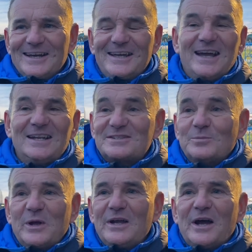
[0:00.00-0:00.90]
Yeah,
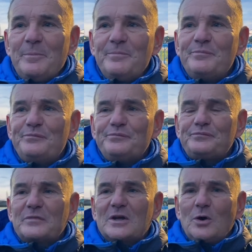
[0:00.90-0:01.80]
listen, we
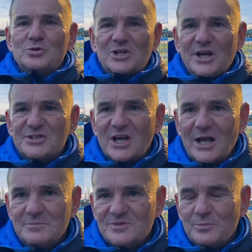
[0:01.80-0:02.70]
goals change
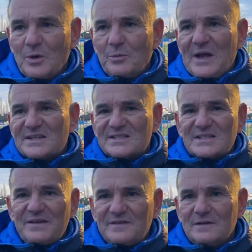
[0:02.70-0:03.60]
games, and we had
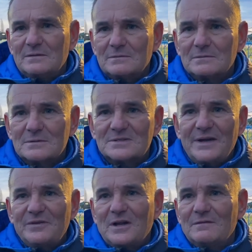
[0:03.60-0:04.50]

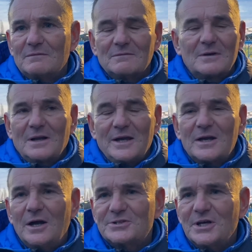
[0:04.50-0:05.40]
seven
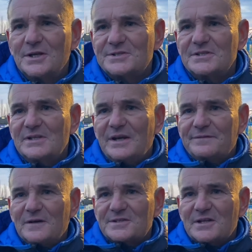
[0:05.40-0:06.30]
clear-cut chances in that
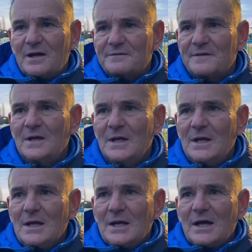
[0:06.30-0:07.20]
first half.
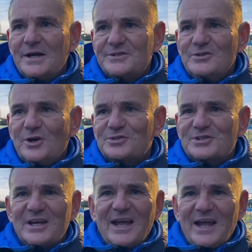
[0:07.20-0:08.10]
Not to
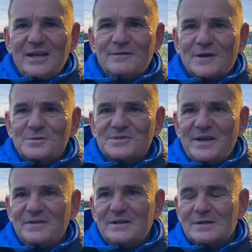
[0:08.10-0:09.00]
take any of those
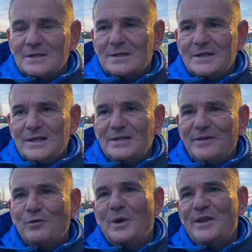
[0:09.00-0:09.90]
seven and then
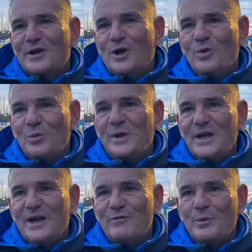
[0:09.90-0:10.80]
give away the goal that we
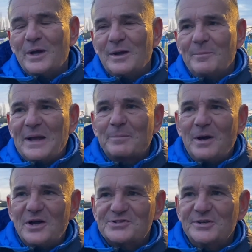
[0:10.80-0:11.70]
gave away. Back
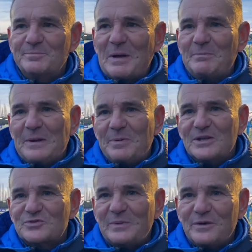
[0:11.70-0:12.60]
pass on a bumpy
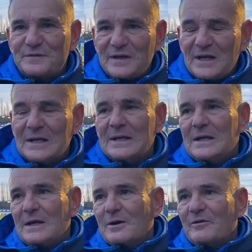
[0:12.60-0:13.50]
pitch from Alfie.
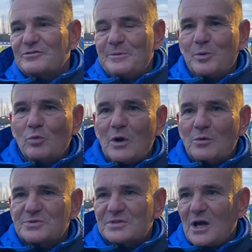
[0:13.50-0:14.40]
Obviously, ball
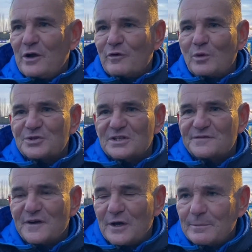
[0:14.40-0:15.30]
rolls over Ross's
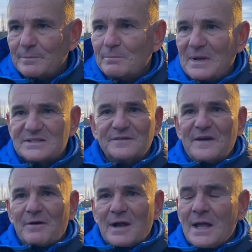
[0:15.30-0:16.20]
foot. Massive
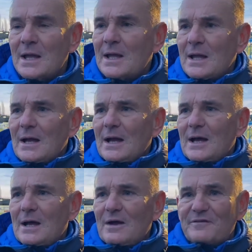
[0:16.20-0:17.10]
error
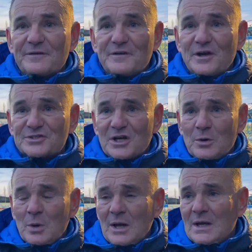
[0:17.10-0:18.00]
for the first
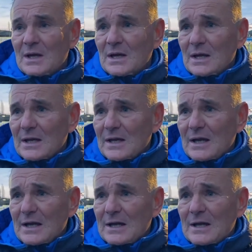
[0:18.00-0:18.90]
goal.
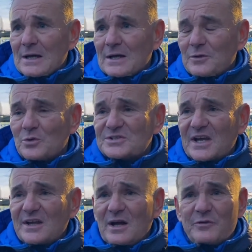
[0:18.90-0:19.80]
Thought the
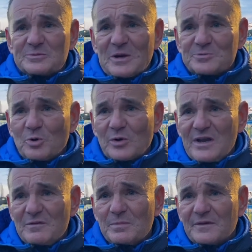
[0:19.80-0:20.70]
second half was much more
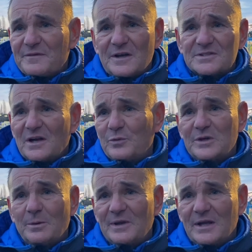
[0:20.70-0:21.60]
even, but the first half we
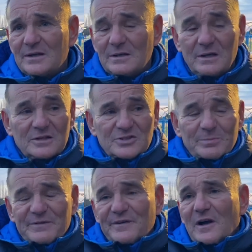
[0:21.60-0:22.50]
dominated. It should
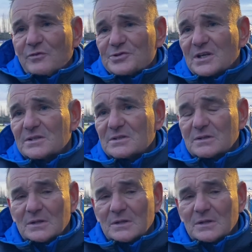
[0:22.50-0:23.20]
have been five or six.